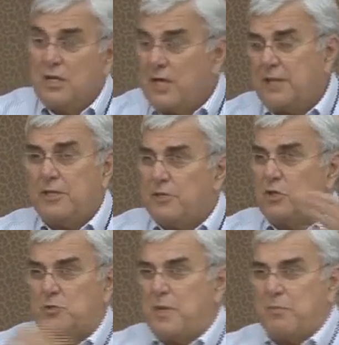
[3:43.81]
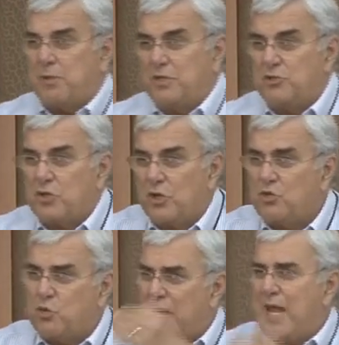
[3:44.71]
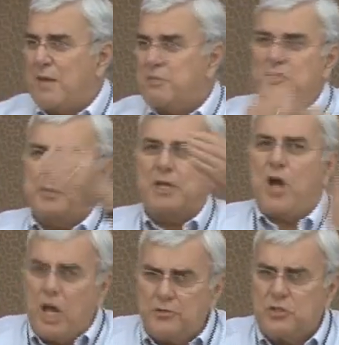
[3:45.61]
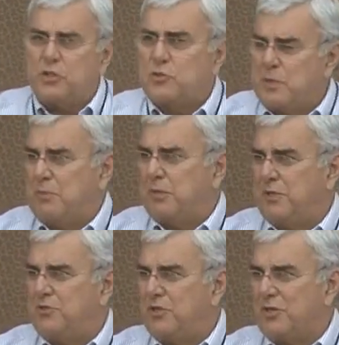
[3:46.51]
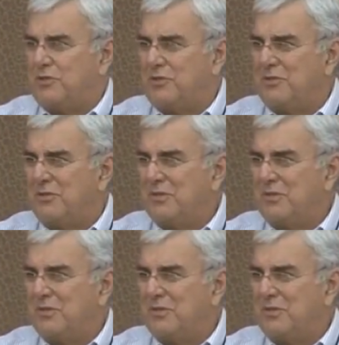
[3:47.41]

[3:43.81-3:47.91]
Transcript: Not that there's people in church, what happens because there's people in church?